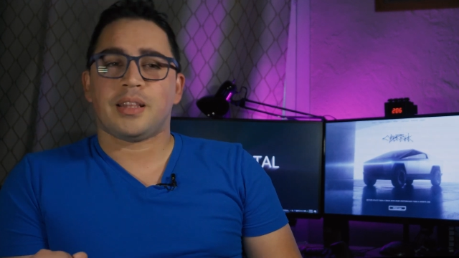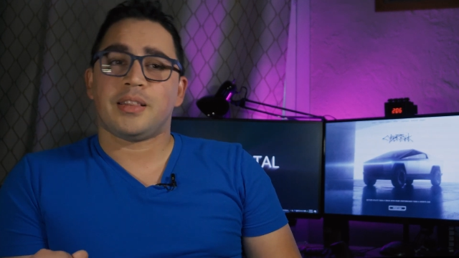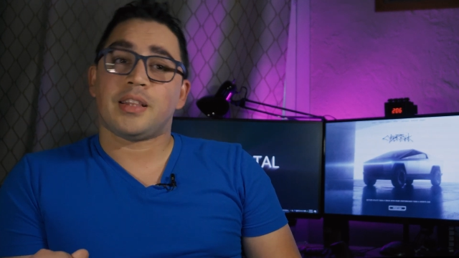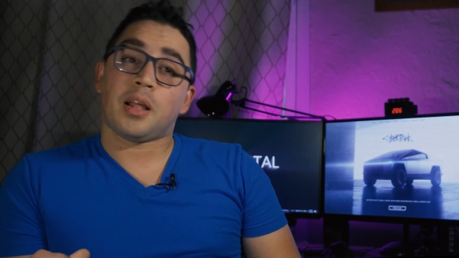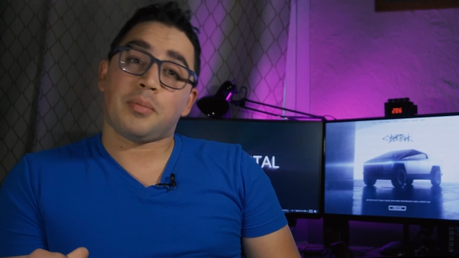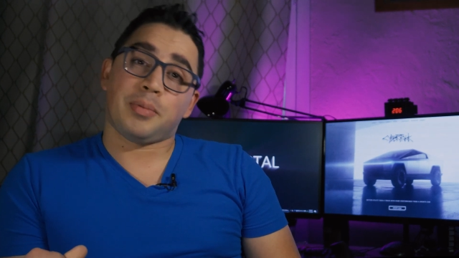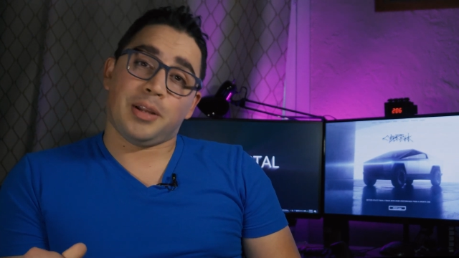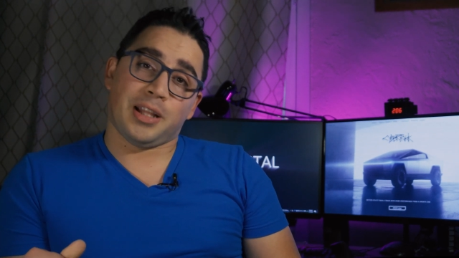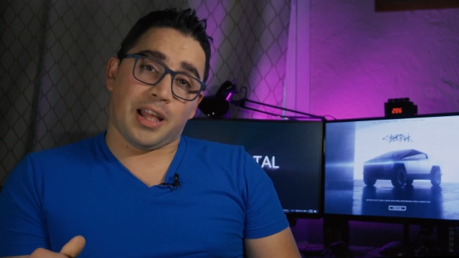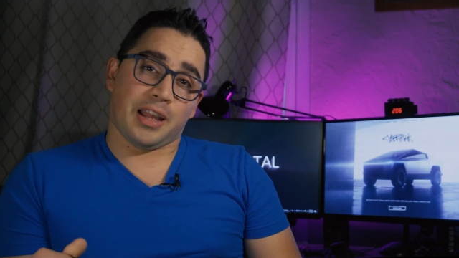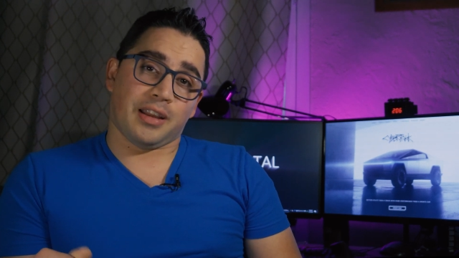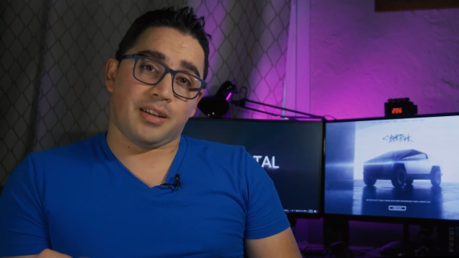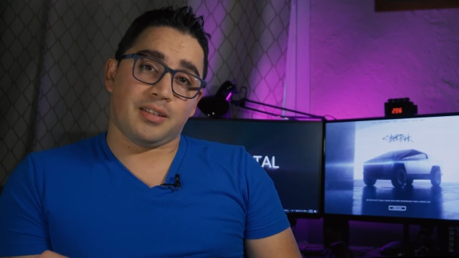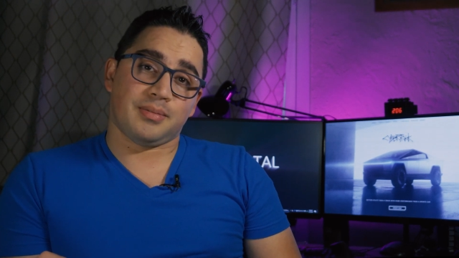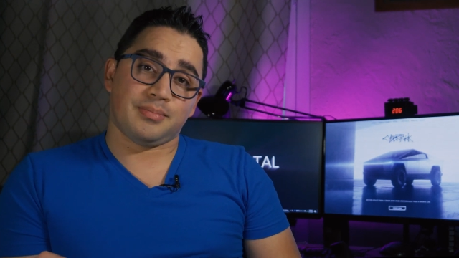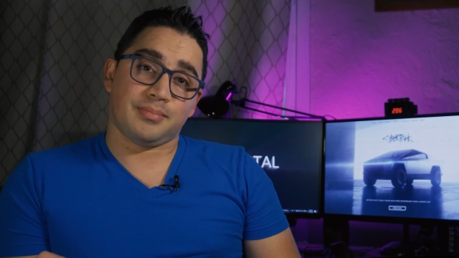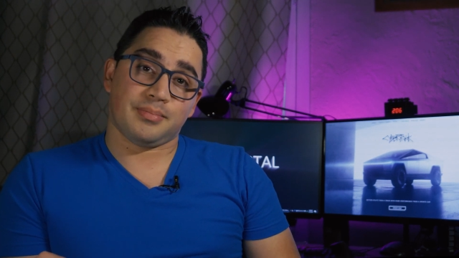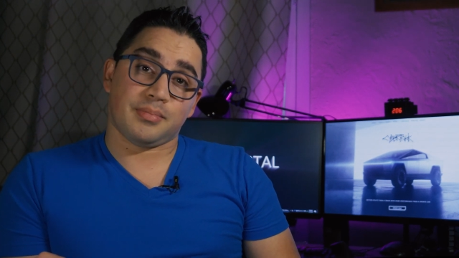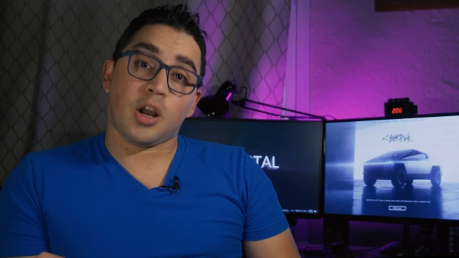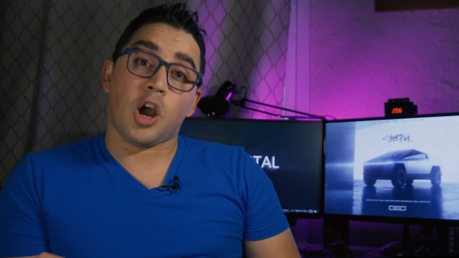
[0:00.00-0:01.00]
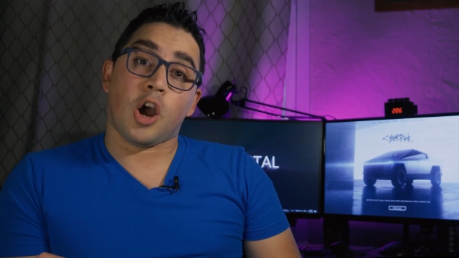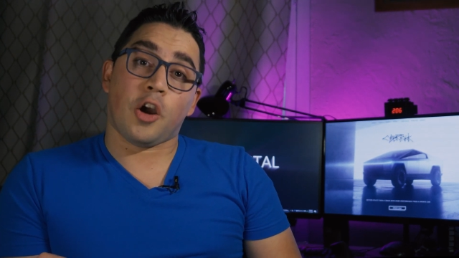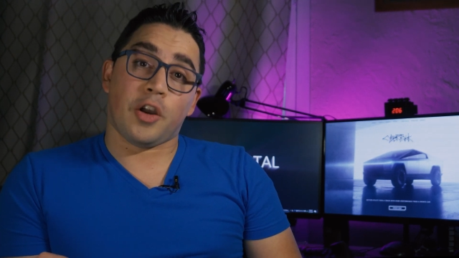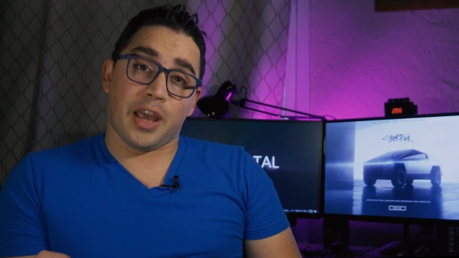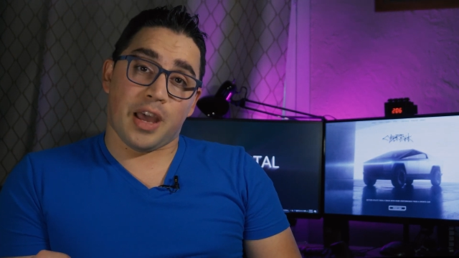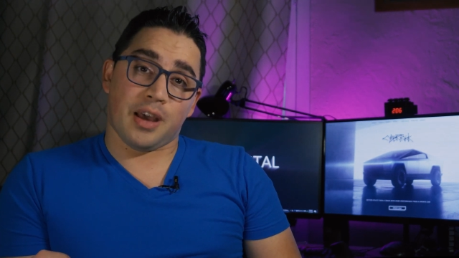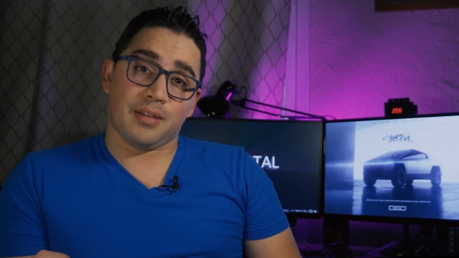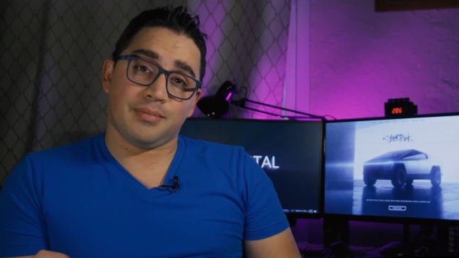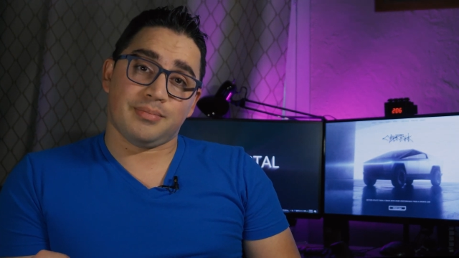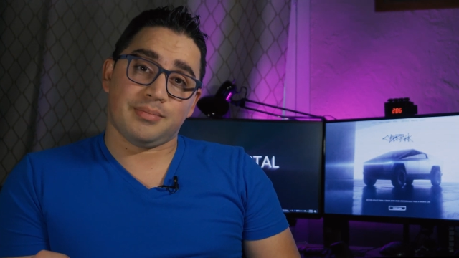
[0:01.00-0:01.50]
They'll be like, oh
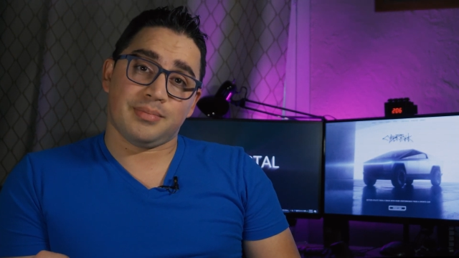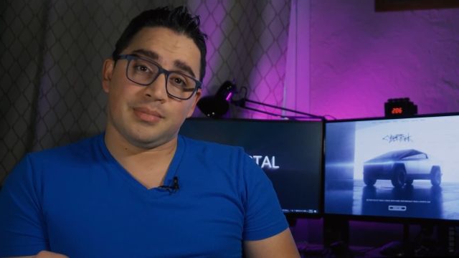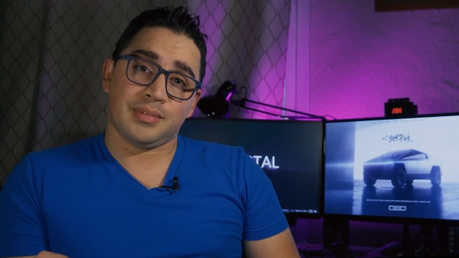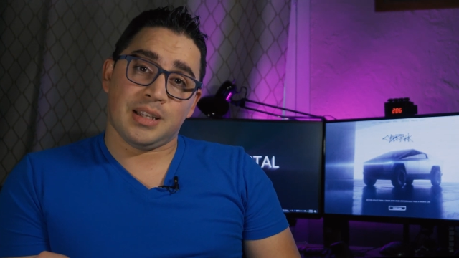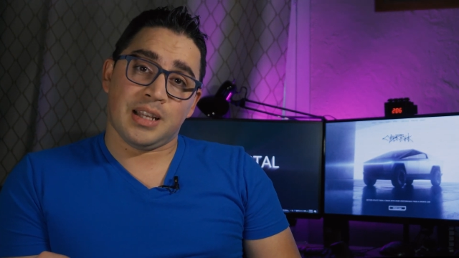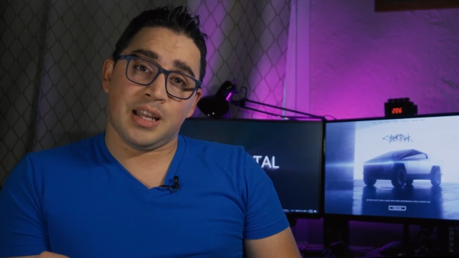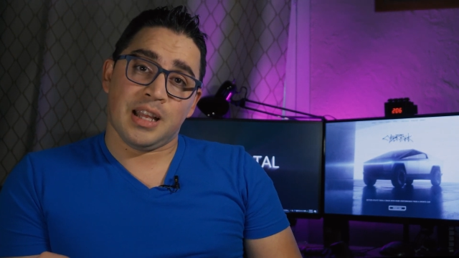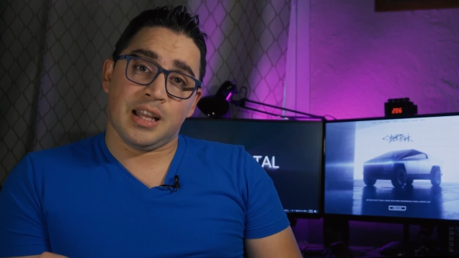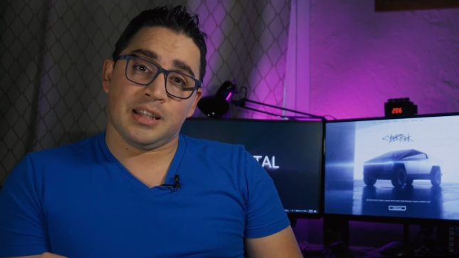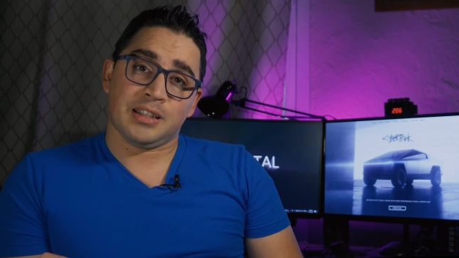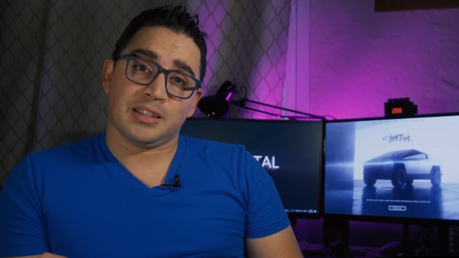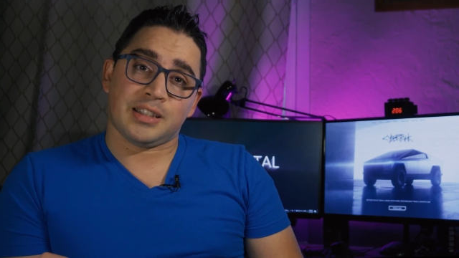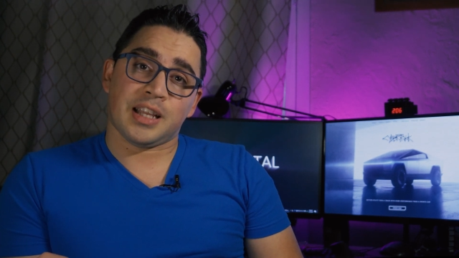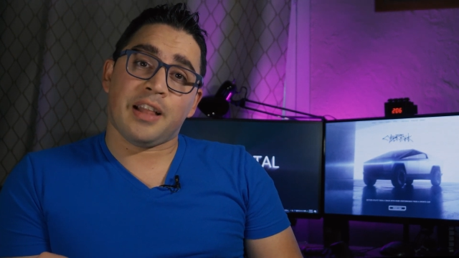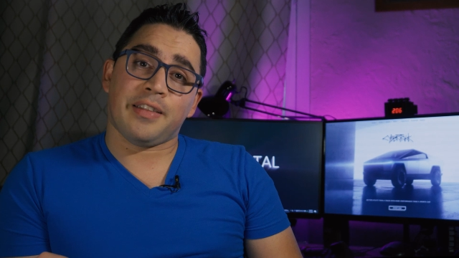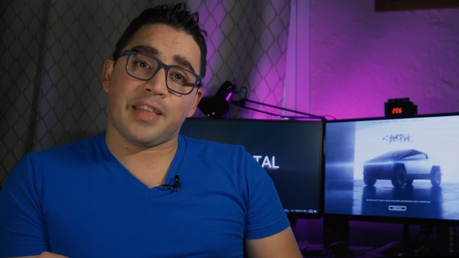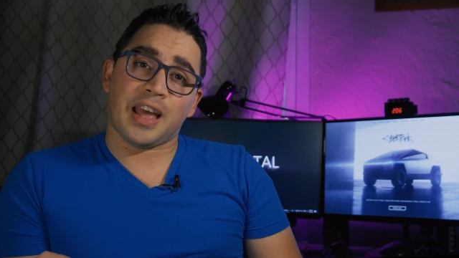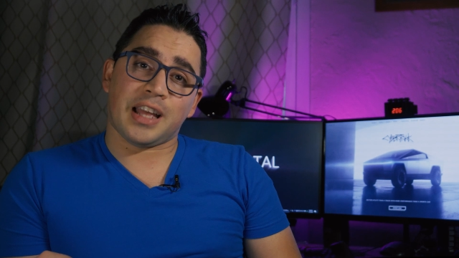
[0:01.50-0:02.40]
yeah? Tell